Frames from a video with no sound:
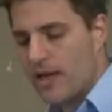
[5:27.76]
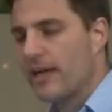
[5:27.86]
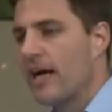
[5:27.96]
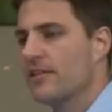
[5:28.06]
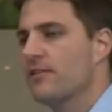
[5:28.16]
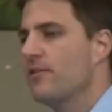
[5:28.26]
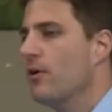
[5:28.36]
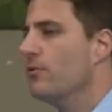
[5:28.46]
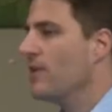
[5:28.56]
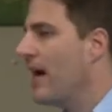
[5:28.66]
And guys,
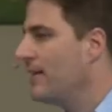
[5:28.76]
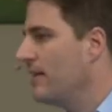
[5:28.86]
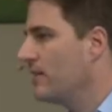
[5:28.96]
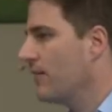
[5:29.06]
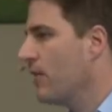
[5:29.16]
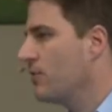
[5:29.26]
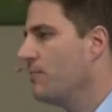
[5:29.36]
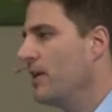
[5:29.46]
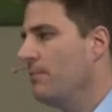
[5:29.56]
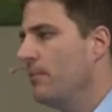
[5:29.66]
those ideas have
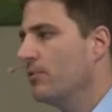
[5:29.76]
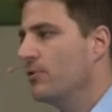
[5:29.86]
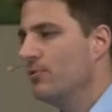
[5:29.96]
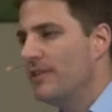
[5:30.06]
caused many people to